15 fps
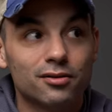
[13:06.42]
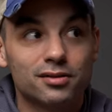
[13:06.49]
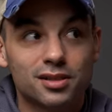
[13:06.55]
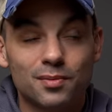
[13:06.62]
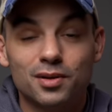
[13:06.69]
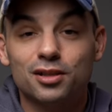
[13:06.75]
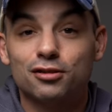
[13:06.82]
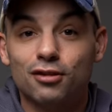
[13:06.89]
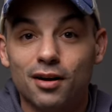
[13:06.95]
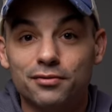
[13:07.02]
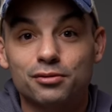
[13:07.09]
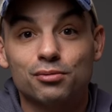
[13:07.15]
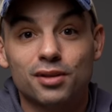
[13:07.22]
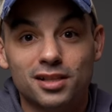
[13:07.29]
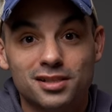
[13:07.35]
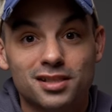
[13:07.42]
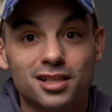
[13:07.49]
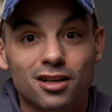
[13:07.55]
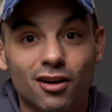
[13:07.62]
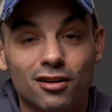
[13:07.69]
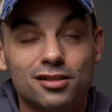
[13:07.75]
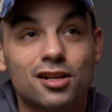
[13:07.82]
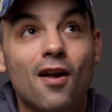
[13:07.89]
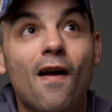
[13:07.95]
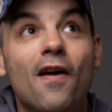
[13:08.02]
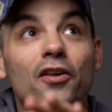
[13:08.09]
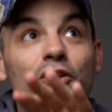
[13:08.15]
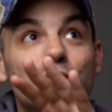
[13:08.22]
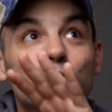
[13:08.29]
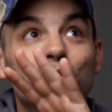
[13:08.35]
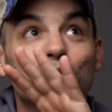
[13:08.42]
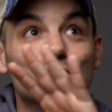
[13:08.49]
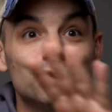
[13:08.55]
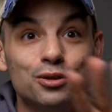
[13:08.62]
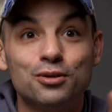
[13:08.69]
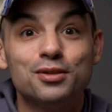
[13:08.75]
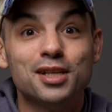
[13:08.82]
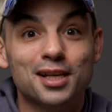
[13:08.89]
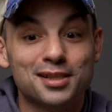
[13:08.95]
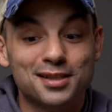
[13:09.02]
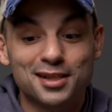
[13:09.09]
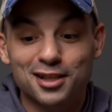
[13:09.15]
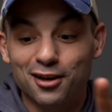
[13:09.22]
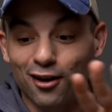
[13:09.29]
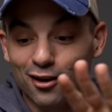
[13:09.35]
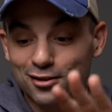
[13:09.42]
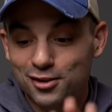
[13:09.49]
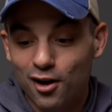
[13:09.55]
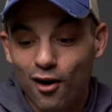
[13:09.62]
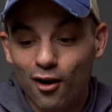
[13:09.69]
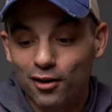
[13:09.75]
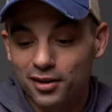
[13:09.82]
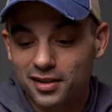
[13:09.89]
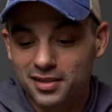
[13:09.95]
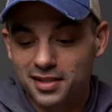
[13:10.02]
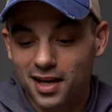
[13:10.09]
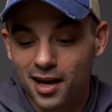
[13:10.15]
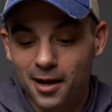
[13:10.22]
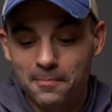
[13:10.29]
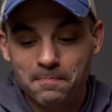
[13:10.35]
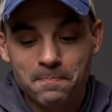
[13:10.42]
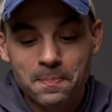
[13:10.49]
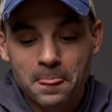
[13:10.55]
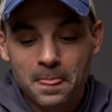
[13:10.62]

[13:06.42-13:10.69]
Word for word: you, somebody that travels with SD cards, you will lose SD cards all of the time.